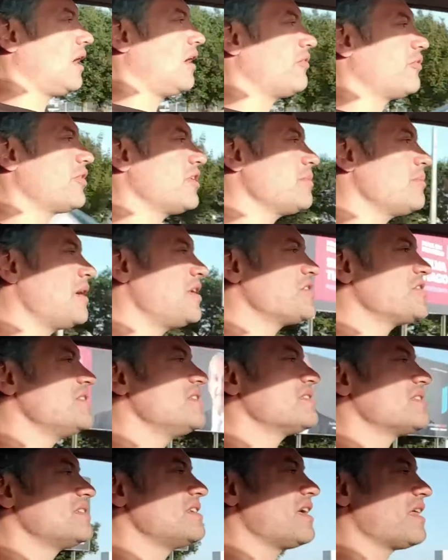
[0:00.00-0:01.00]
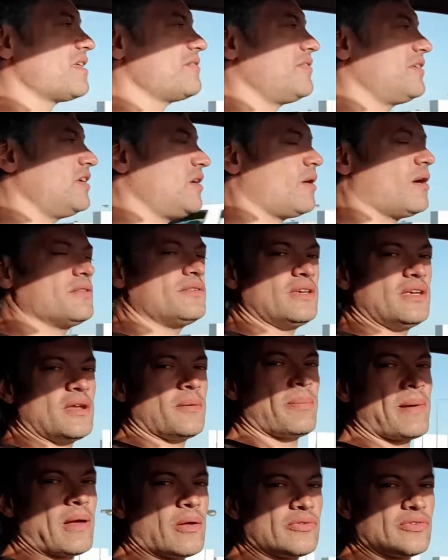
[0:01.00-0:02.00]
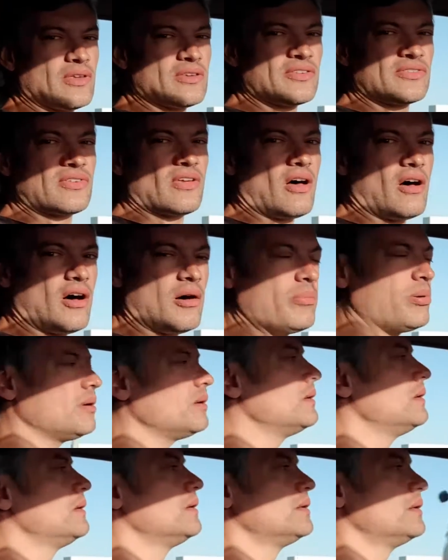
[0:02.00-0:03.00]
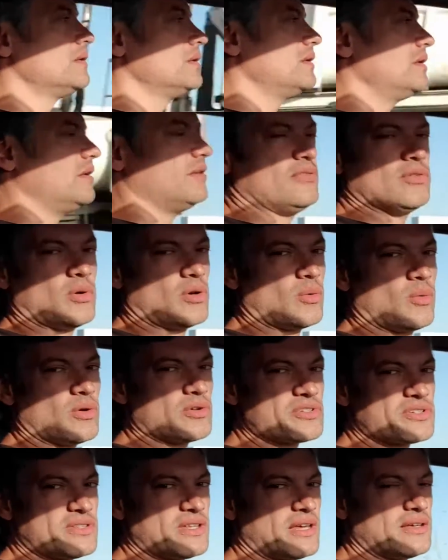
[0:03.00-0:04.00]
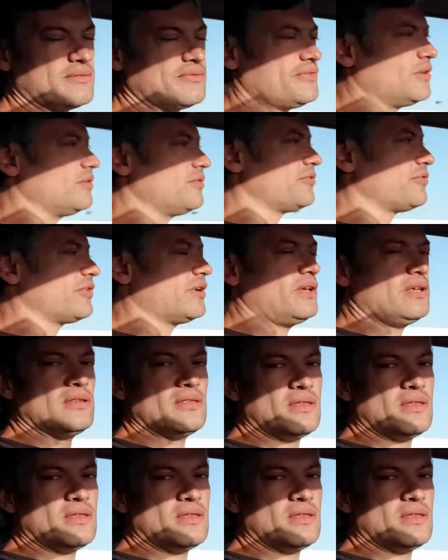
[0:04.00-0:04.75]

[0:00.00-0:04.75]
I've already mentioned this in another video I did about a Saab. If you want to watch that, feel free.